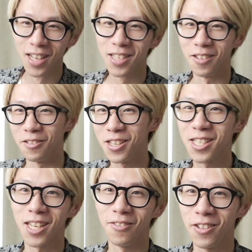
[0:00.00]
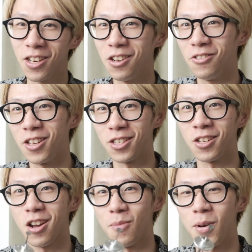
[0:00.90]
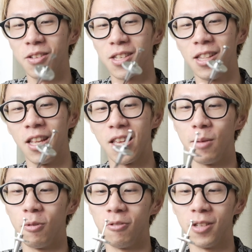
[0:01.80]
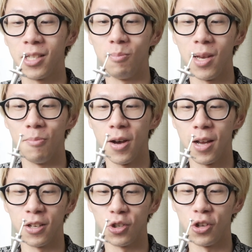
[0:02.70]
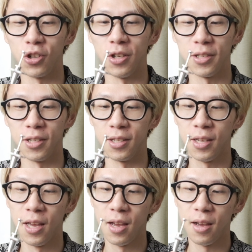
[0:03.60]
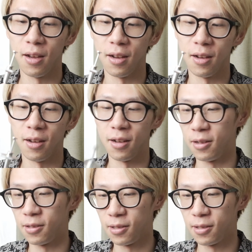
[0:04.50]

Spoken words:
So in this video, I'd like to talk about this like cable release made by JJC, a